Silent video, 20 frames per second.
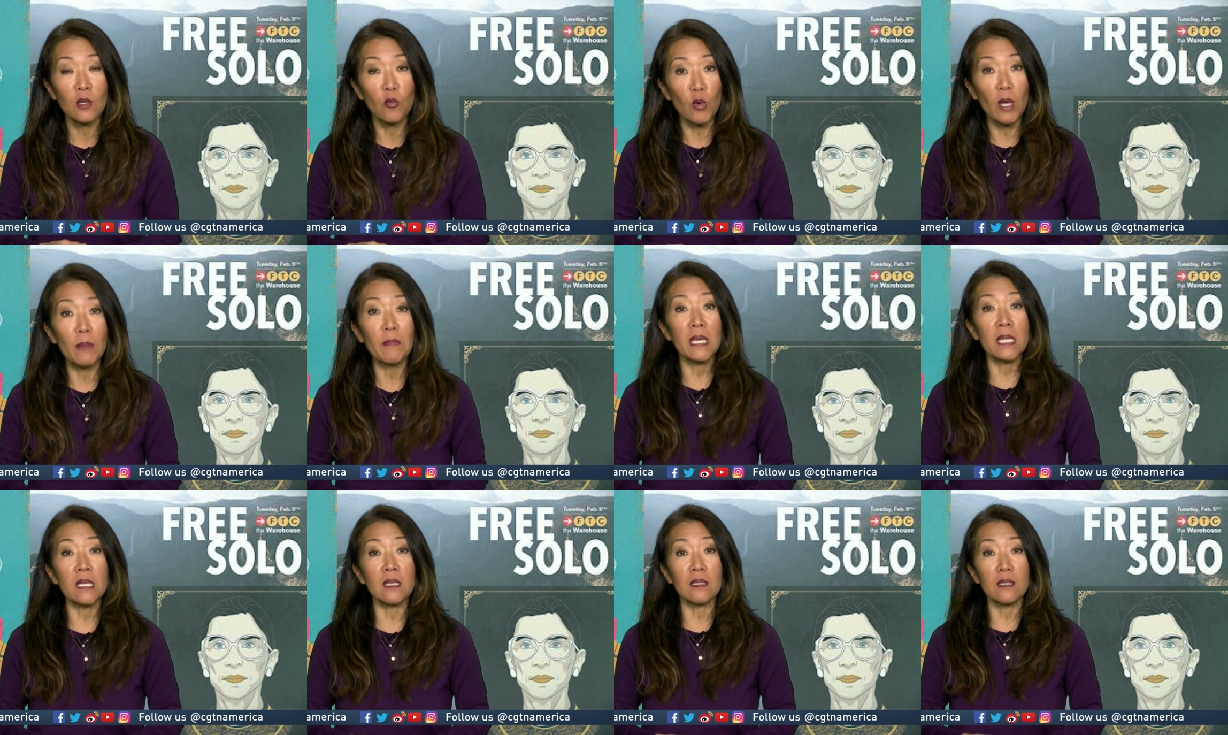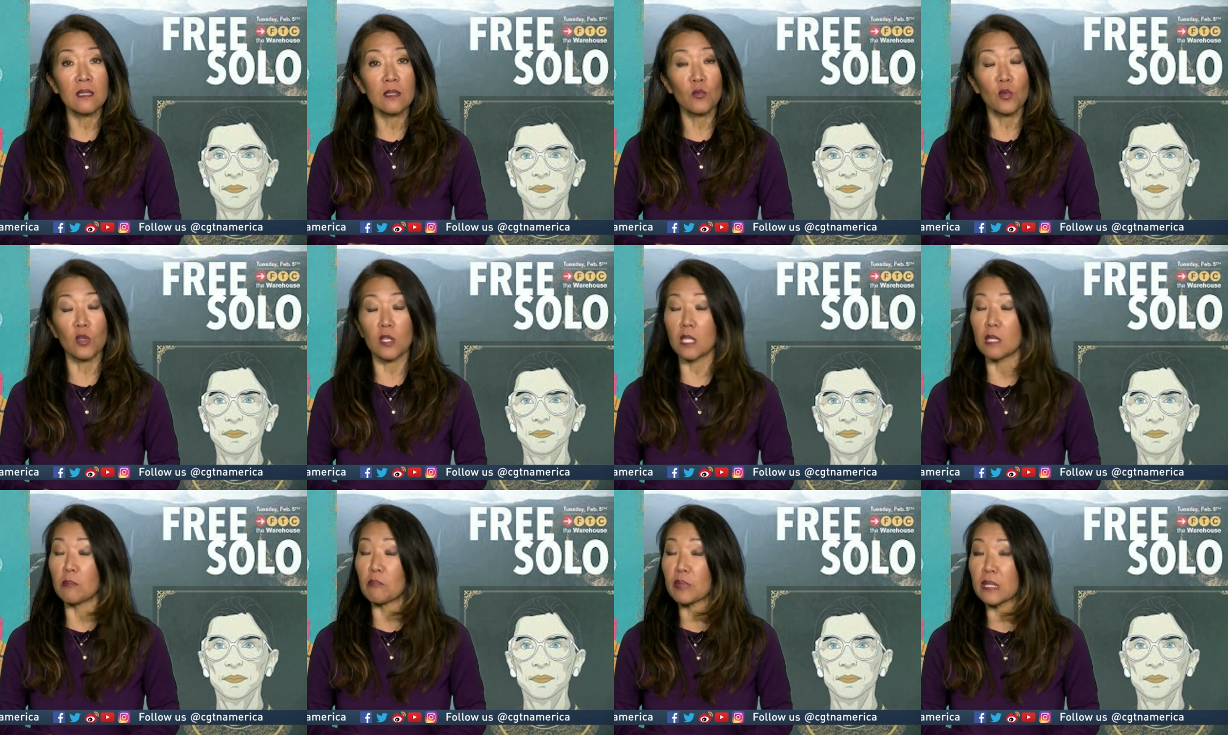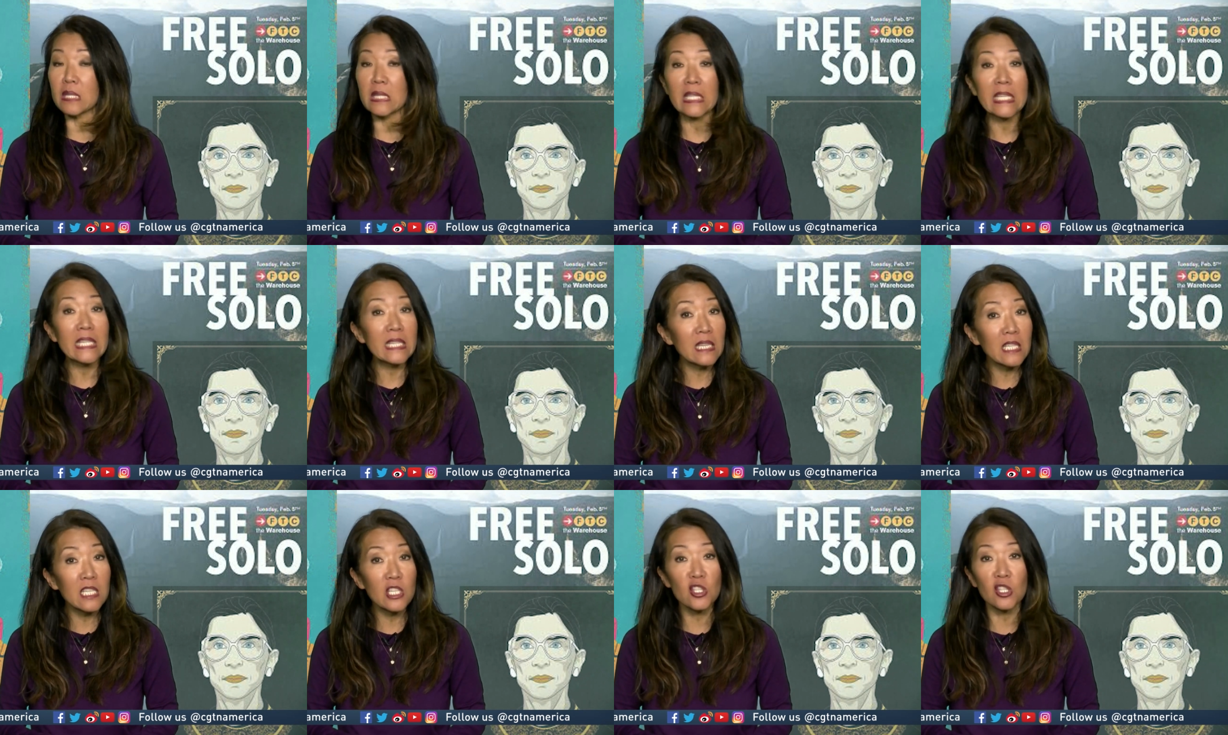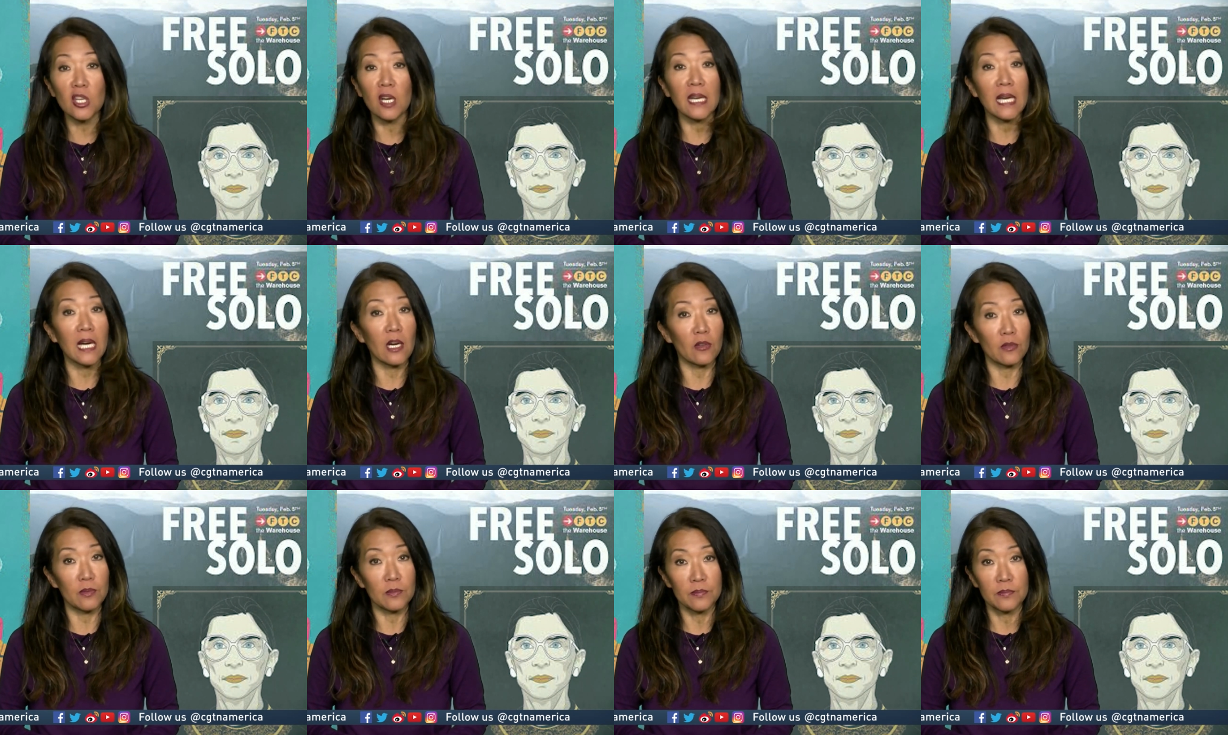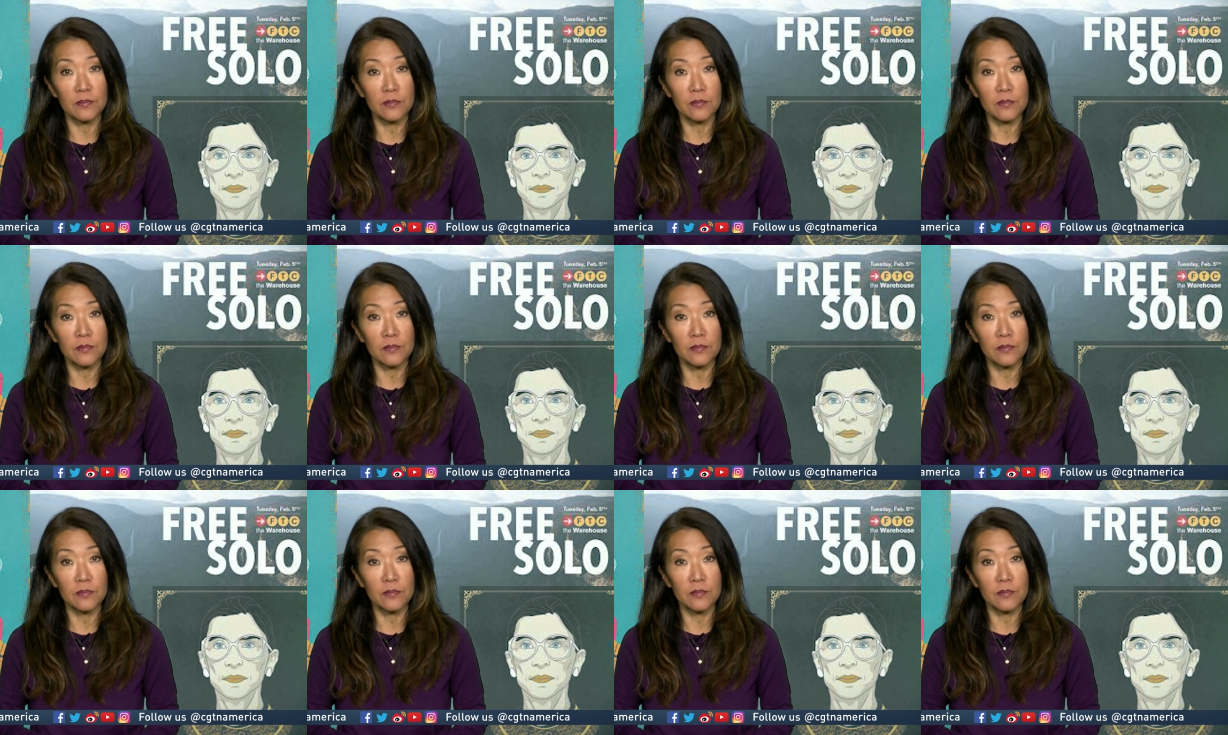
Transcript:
Speaker 1: women were completely shut out.